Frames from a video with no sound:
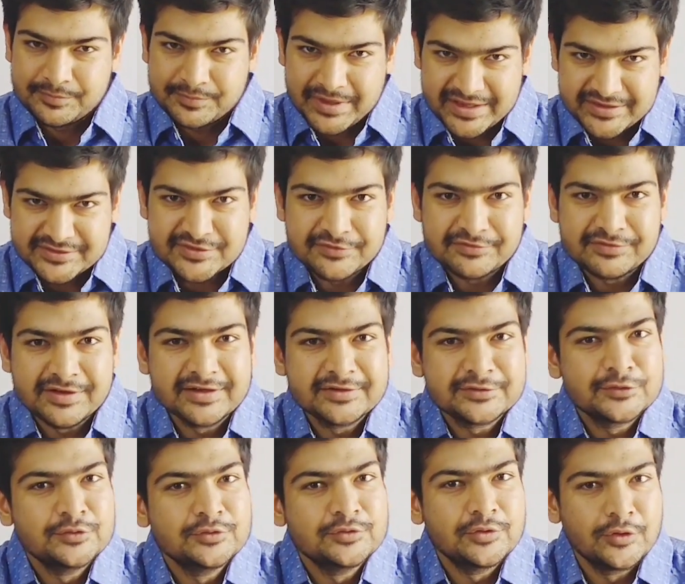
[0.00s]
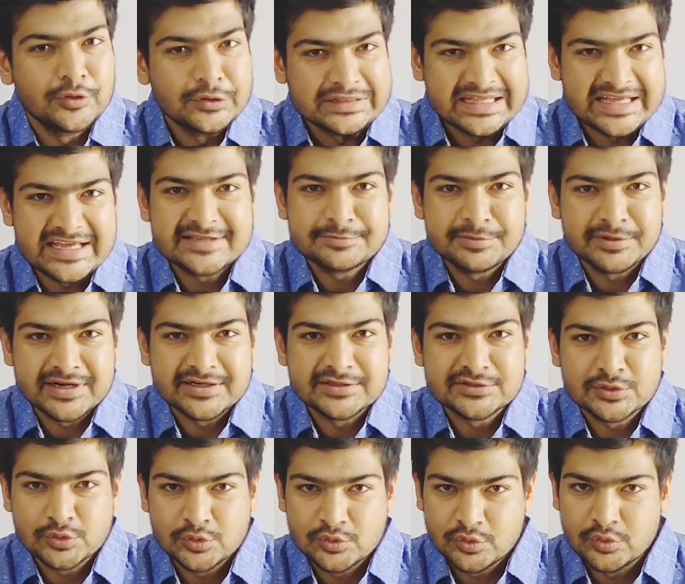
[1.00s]
best of luck to all the
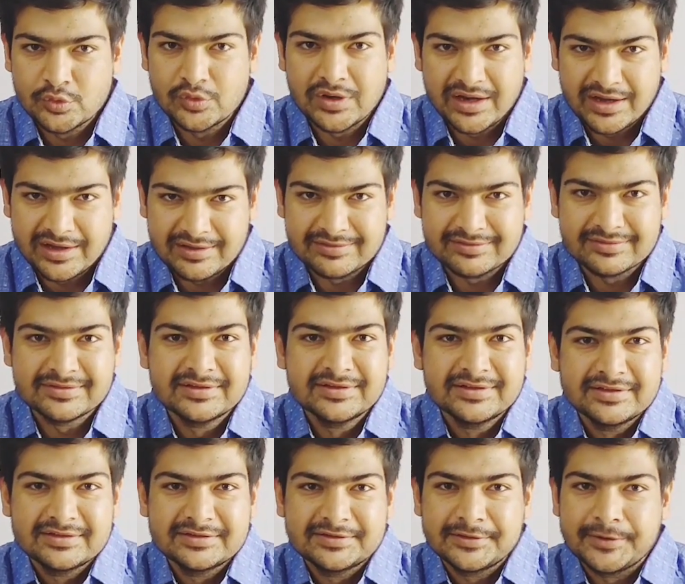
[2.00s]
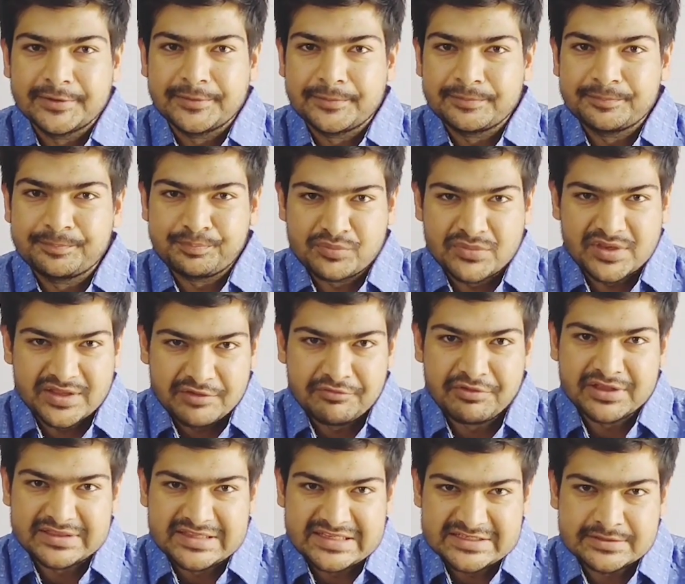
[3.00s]
aspirants who are
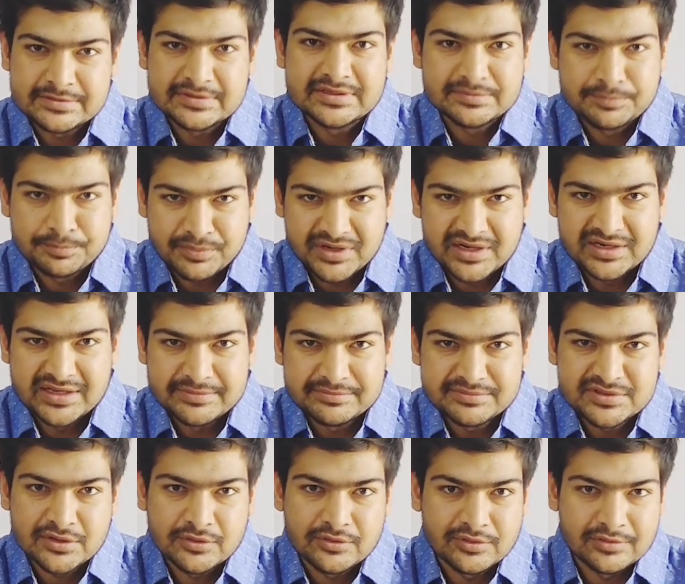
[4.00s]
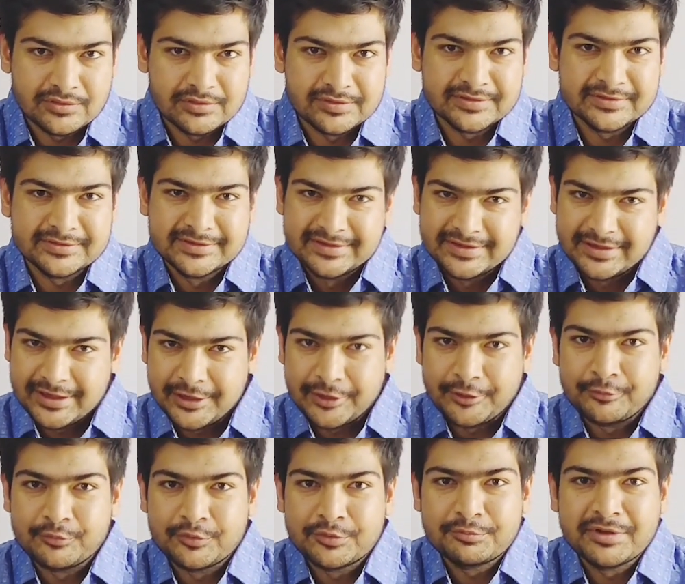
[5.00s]
giving this prelims or
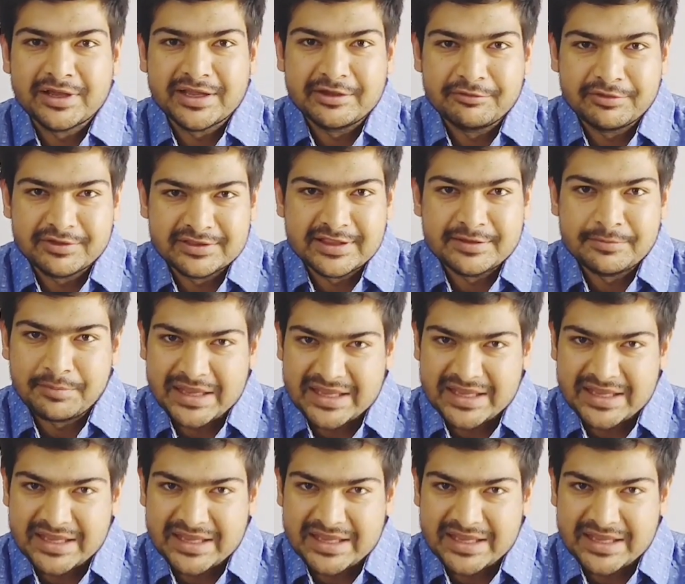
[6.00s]
would be giving the